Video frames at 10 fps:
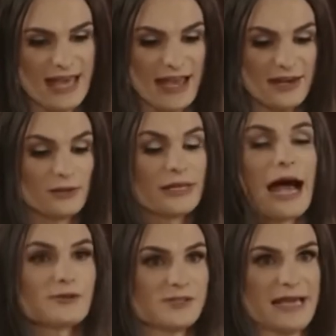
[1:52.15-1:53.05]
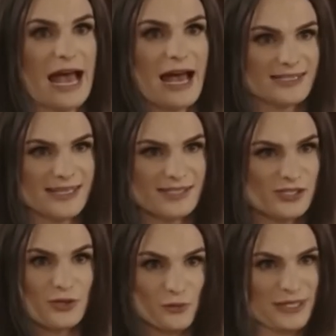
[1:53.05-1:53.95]
that allows me
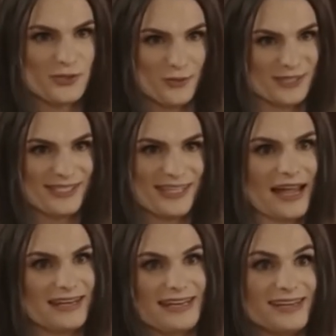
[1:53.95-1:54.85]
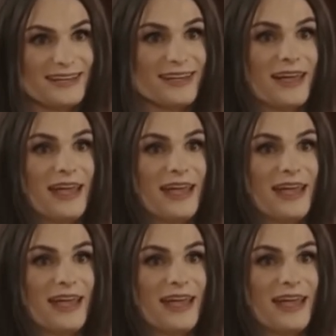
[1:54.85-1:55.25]
access to the resources I need,